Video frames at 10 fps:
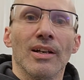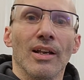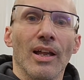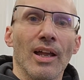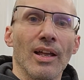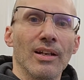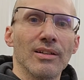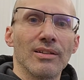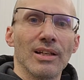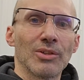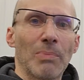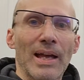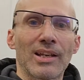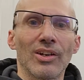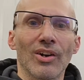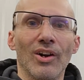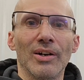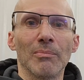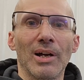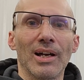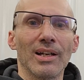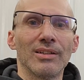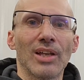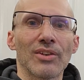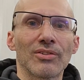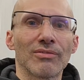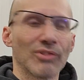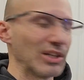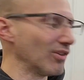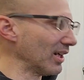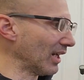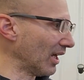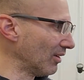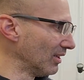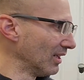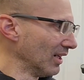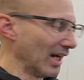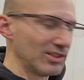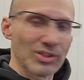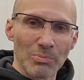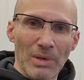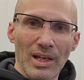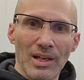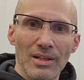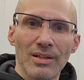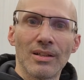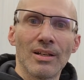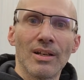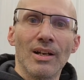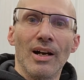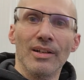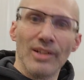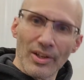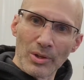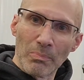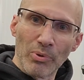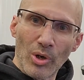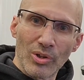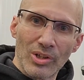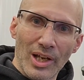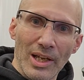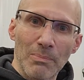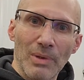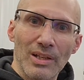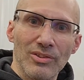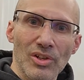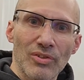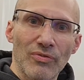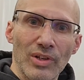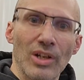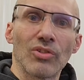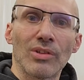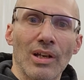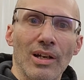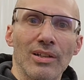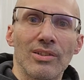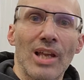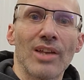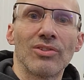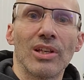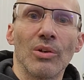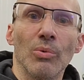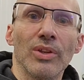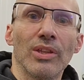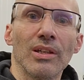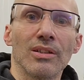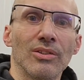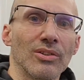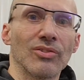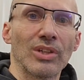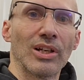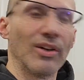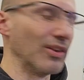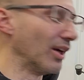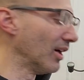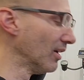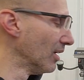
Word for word: And it's back here on my test rig right now. I just made another prototype and just finished uh, testing with it. You can see it on there.